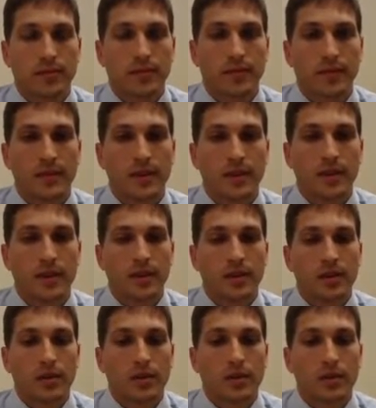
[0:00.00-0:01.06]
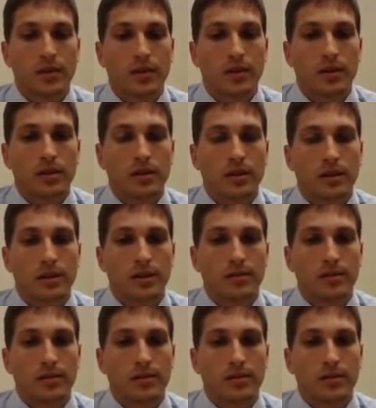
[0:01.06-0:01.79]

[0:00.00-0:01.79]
(no one is talking)